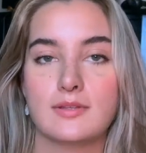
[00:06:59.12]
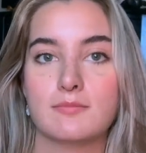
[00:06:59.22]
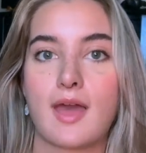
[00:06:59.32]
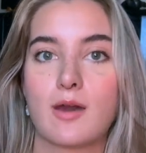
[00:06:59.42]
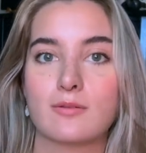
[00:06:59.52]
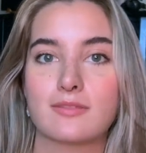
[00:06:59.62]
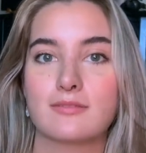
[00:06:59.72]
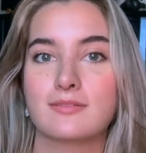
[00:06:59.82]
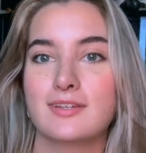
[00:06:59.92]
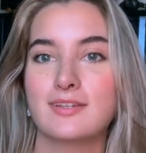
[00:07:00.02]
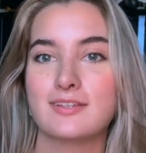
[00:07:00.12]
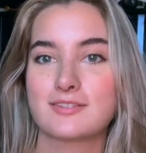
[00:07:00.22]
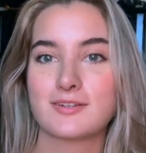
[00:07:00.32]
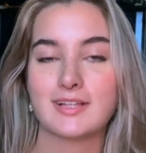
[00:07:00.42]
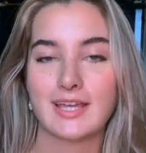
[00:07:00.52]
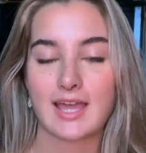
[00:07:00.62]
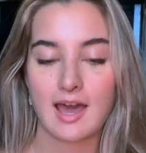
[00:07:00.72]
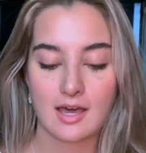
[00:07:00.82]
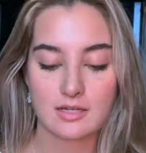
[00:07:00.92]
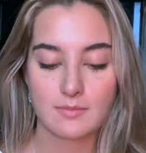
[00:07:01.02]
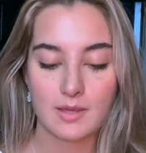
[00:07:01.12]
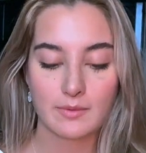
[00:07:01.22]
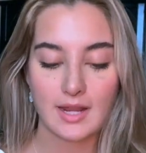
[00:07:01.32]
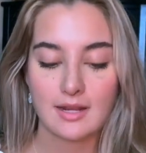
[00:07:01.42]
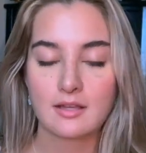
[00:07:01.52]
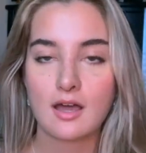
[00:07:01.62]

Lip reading: mouth. So like I went ahead and